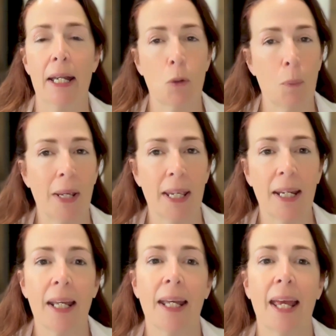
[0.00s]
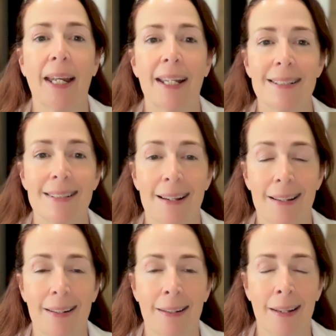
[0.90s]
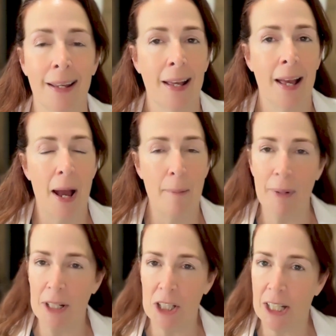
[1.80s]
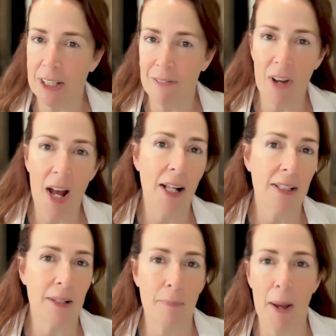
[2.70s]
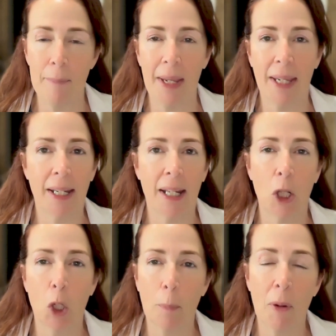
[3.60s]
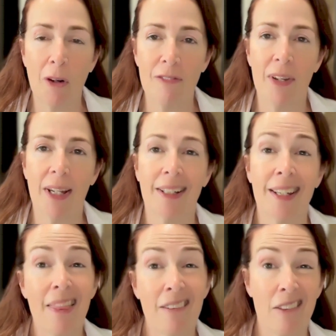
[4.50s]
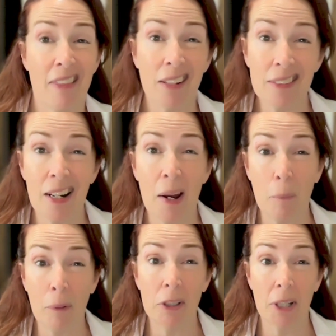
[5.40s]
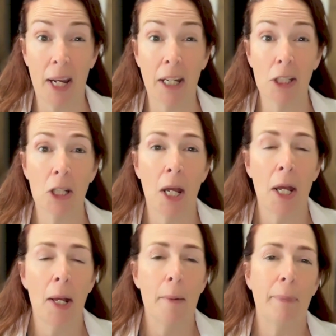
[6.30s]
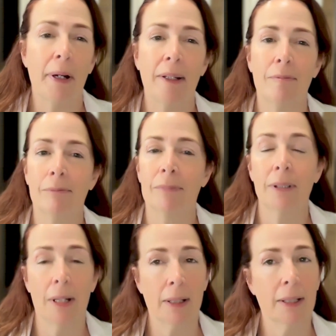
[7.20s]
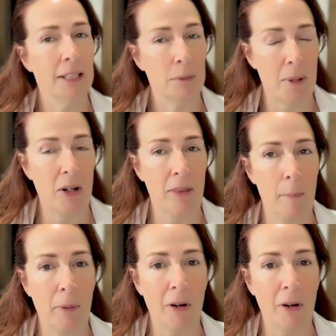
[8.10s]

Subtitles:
tweaking it, and it's done. I'm not changing fonts. I'm not making it look perfect. Yeah, there are things that I would change, but done is better than